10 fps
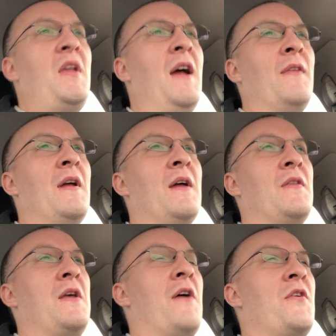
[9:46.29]
And
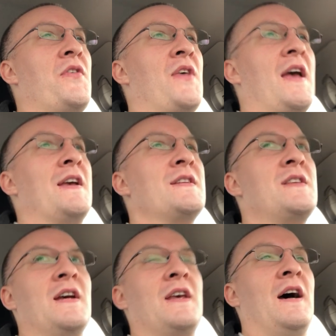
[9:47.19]
the other thing is,
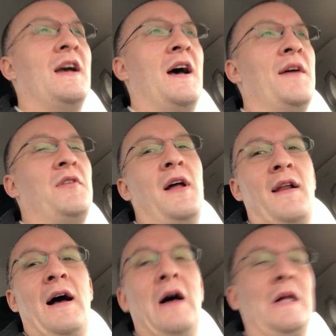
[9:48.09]
like, I have a lot
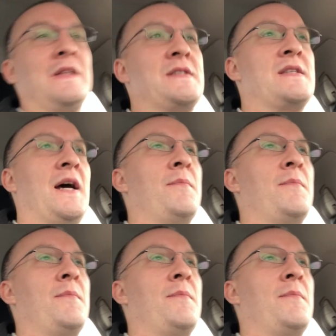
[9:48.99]
of alts.